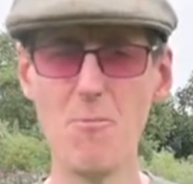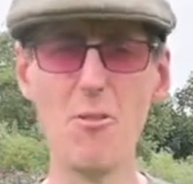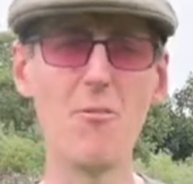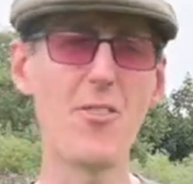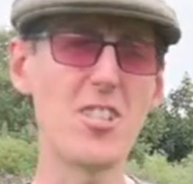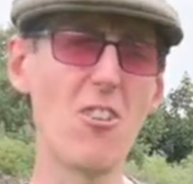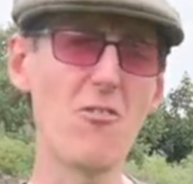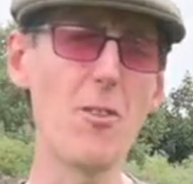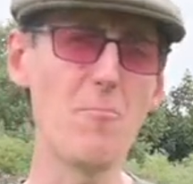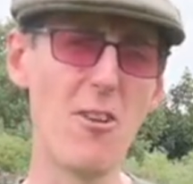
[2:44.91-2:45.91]
But
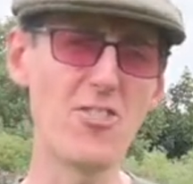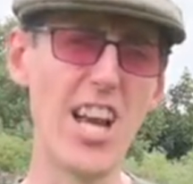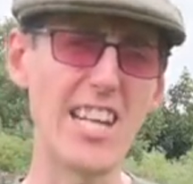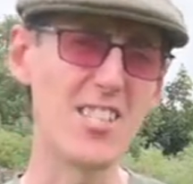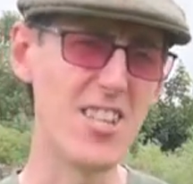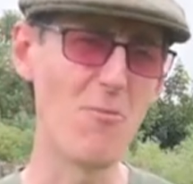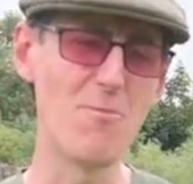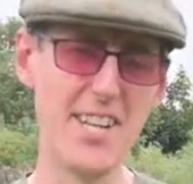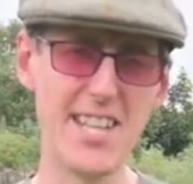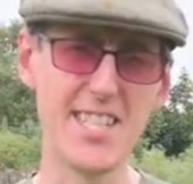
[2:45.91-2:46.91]
photography projects
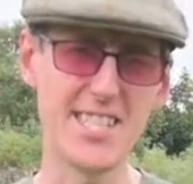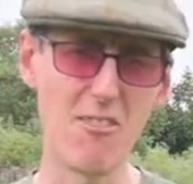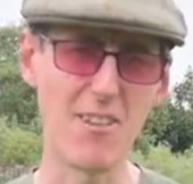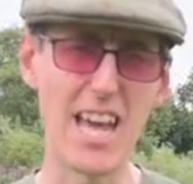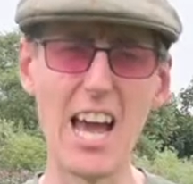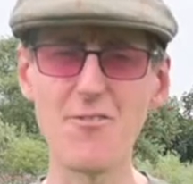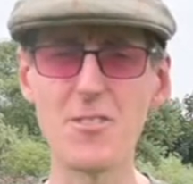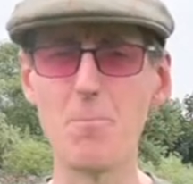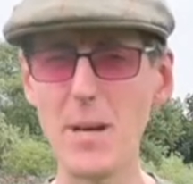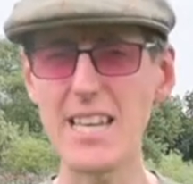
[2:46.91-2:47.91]
don't necessarily have
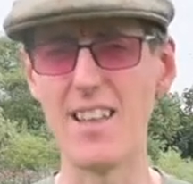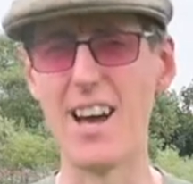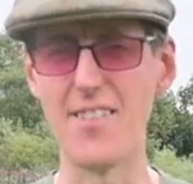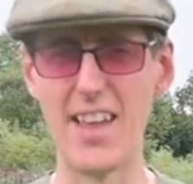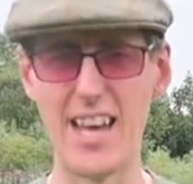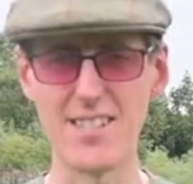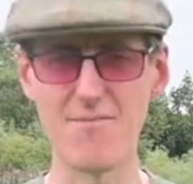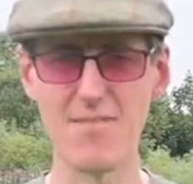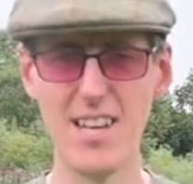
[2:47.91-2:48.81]
to be like that.